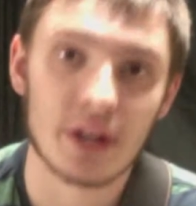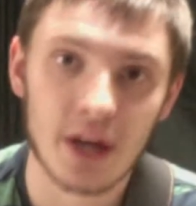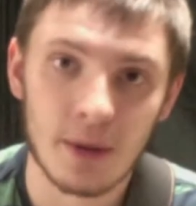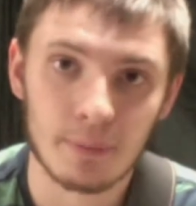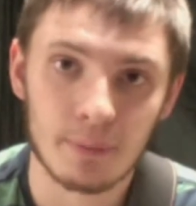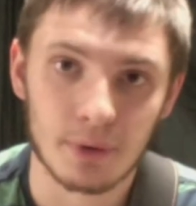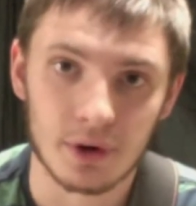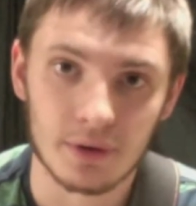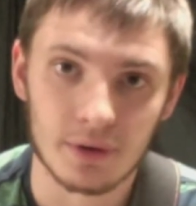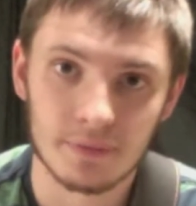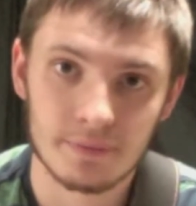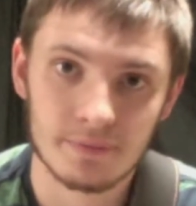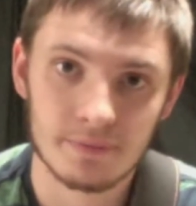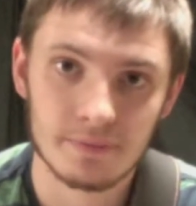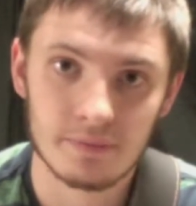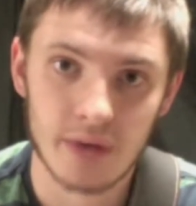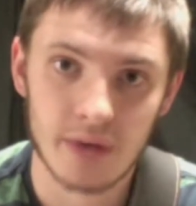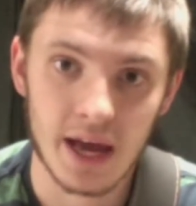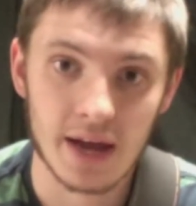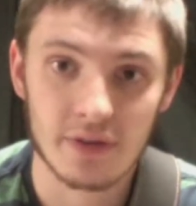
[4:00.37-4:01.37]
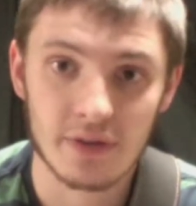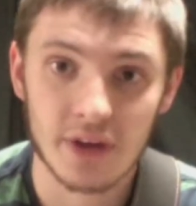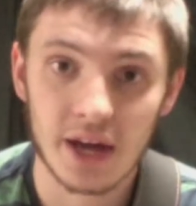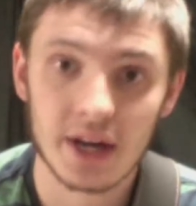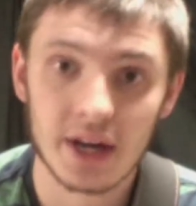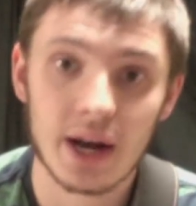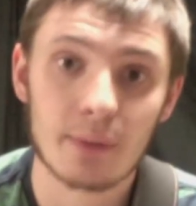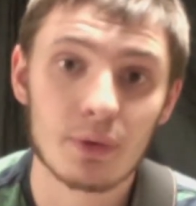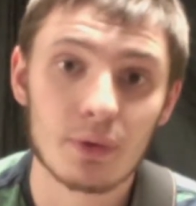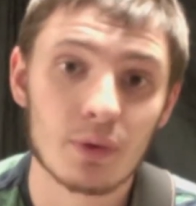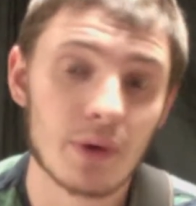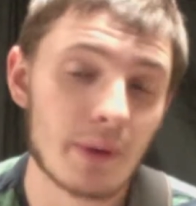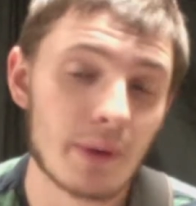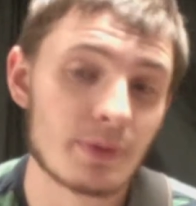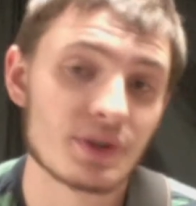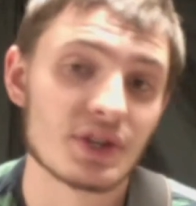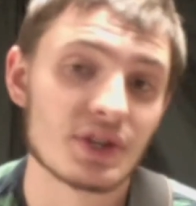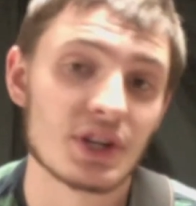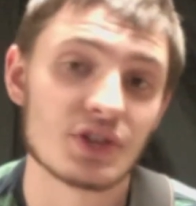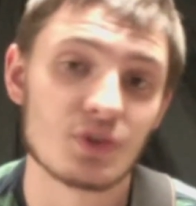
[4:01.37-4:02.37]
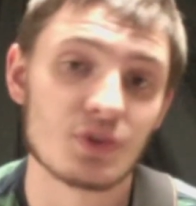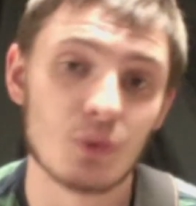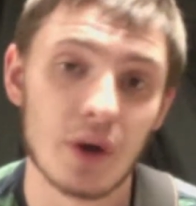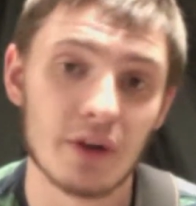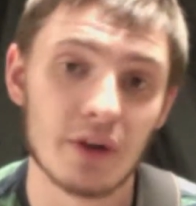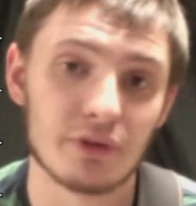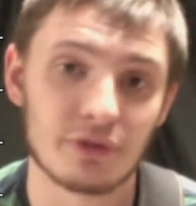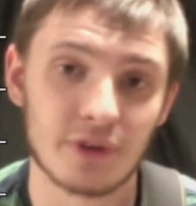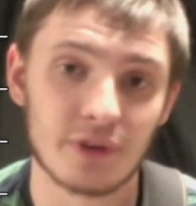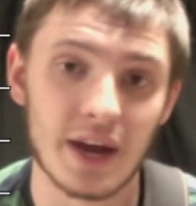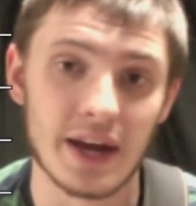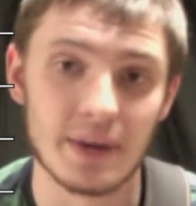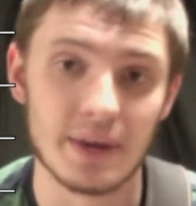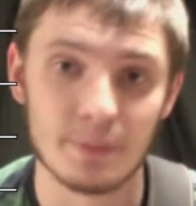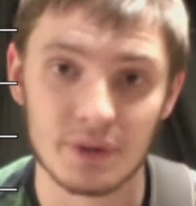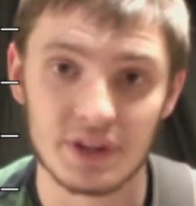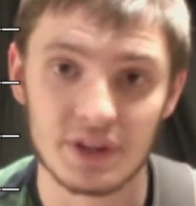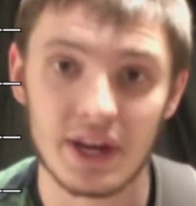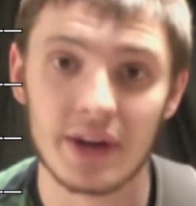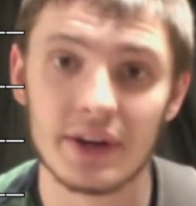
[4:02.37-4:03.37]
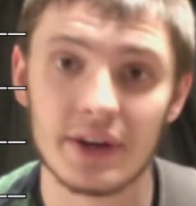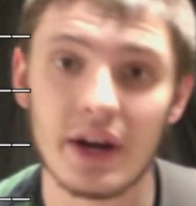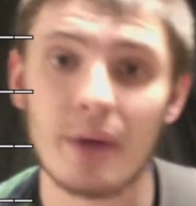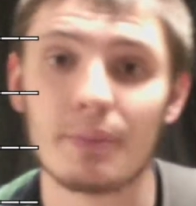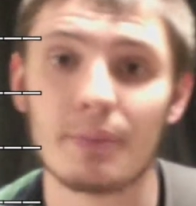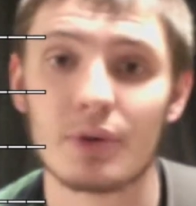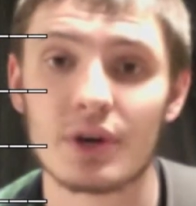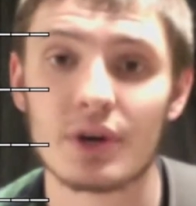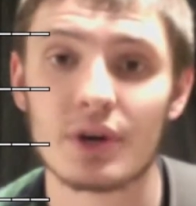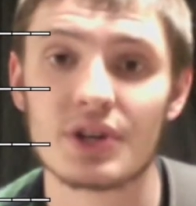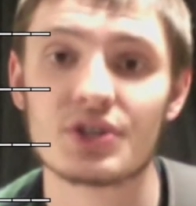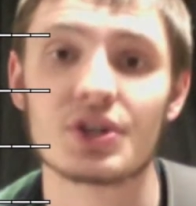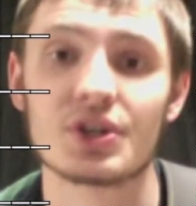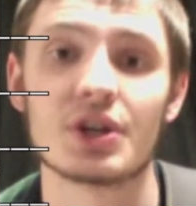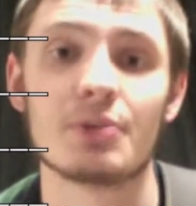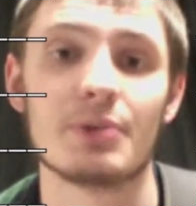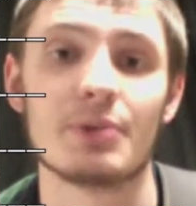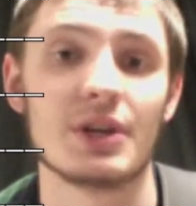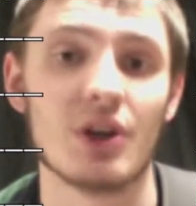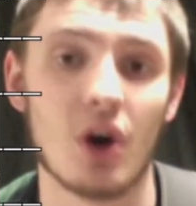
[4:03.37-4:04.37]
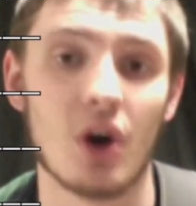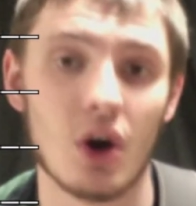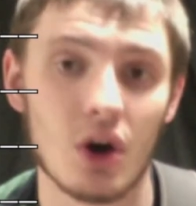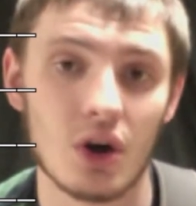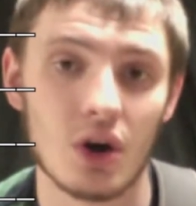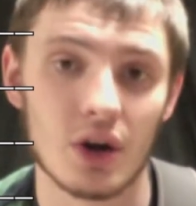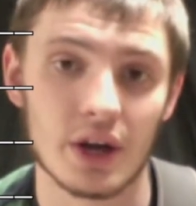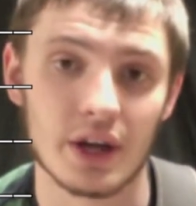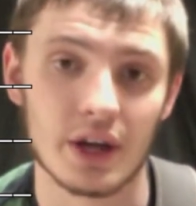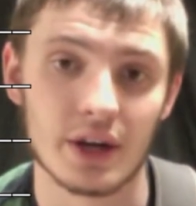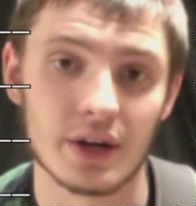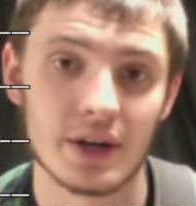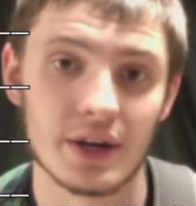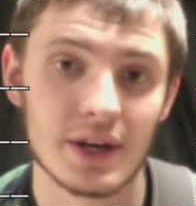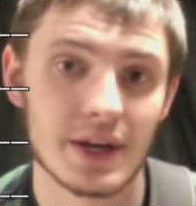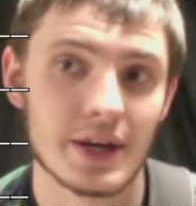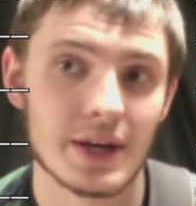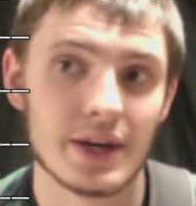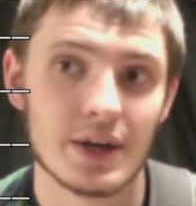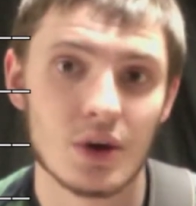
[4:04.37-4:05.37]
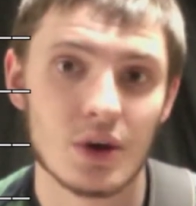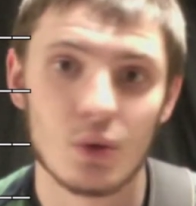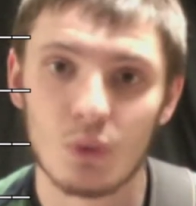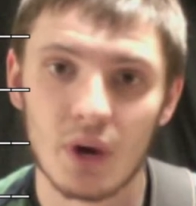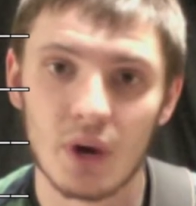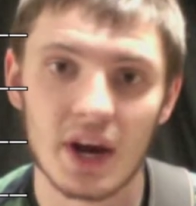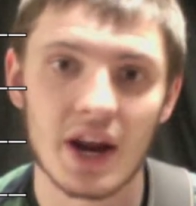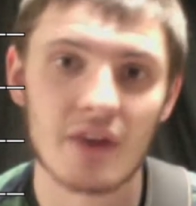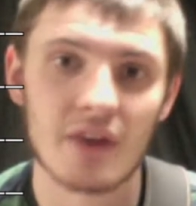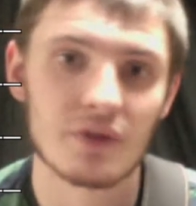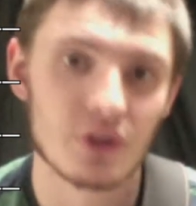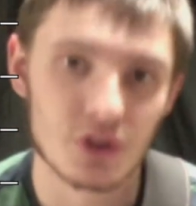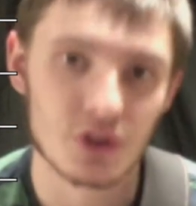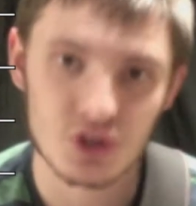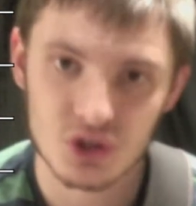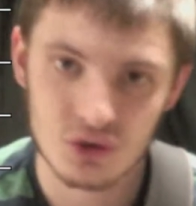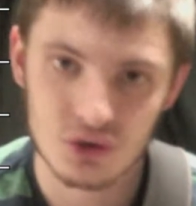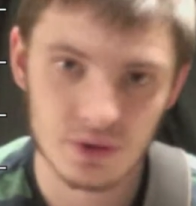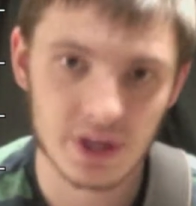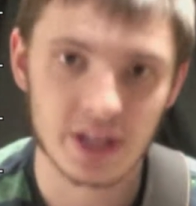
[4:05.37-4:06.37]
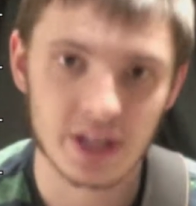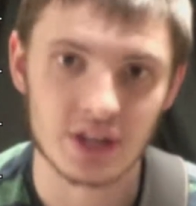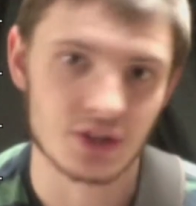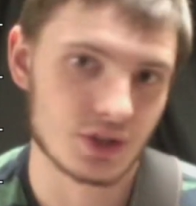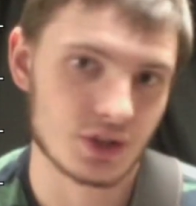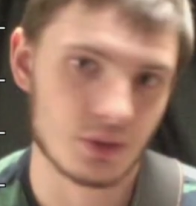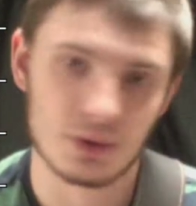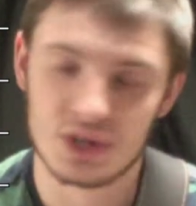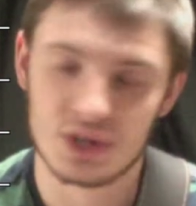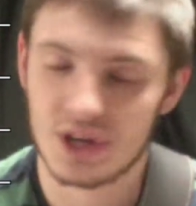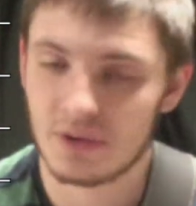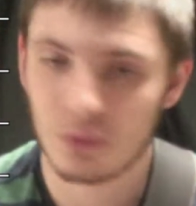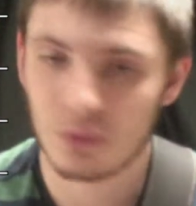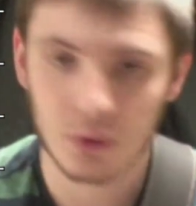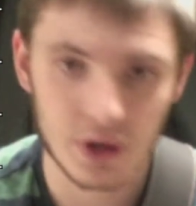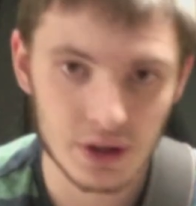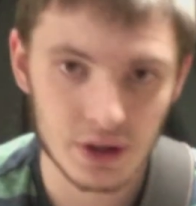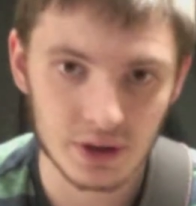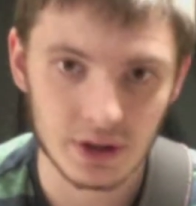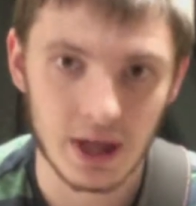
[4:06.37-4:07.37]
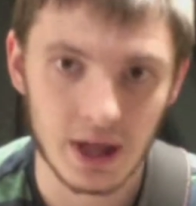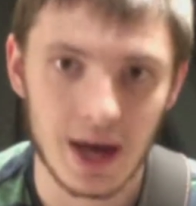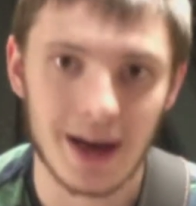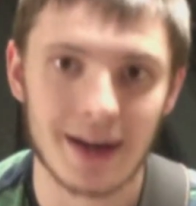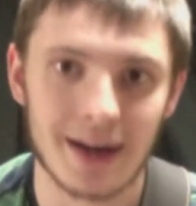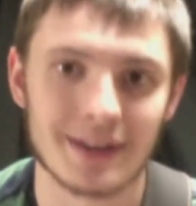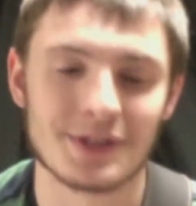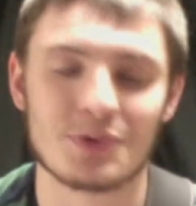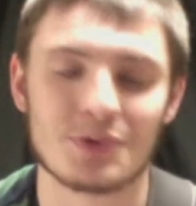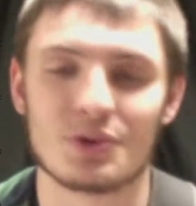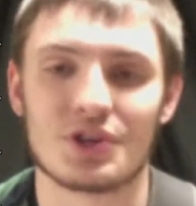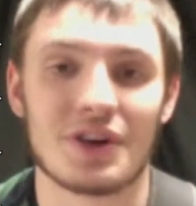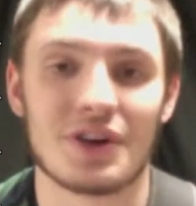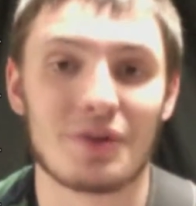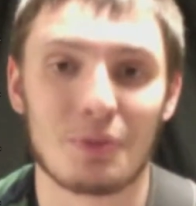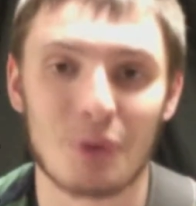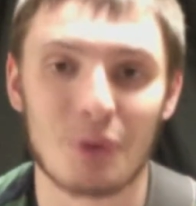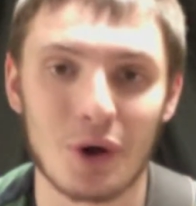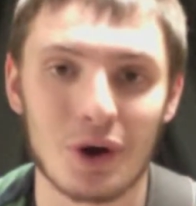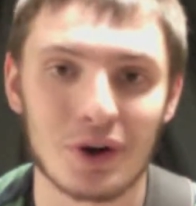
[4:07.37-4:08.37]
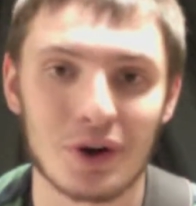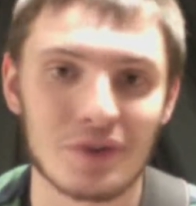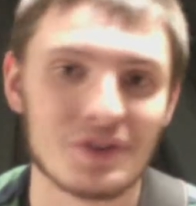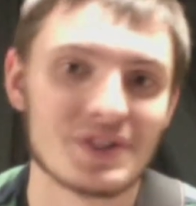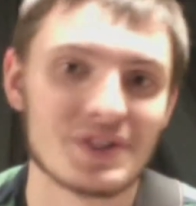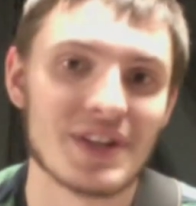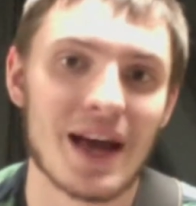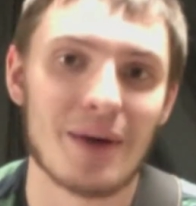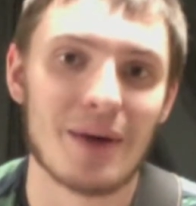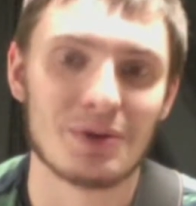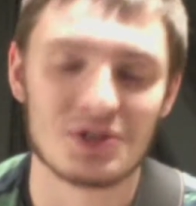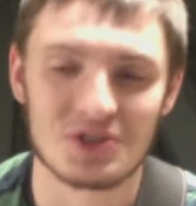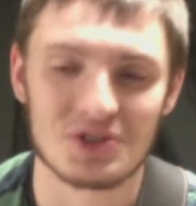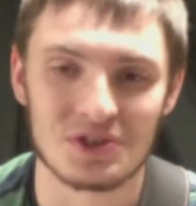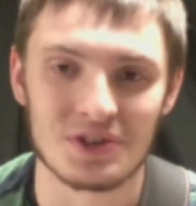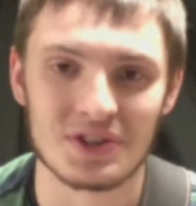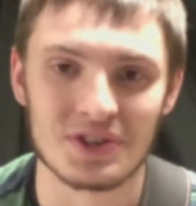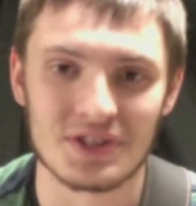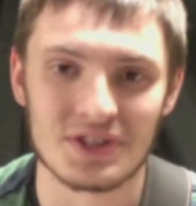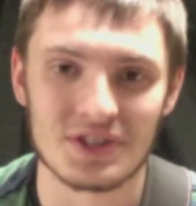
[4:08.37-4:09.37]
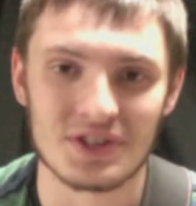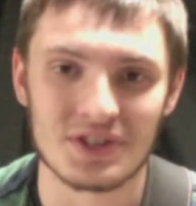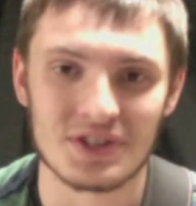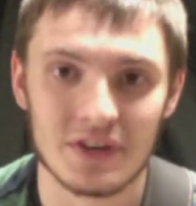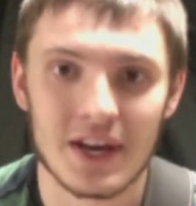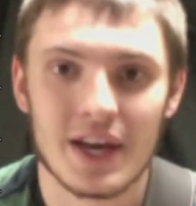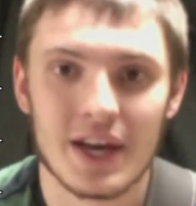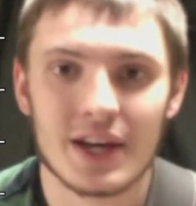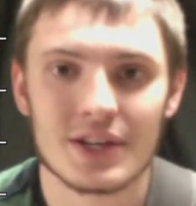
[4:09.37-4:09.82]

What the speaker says: a number. And that number represents what fret. But that number is going to be on whatever the string is. So whichever one of the lines, whichever part of the tablature and stuff.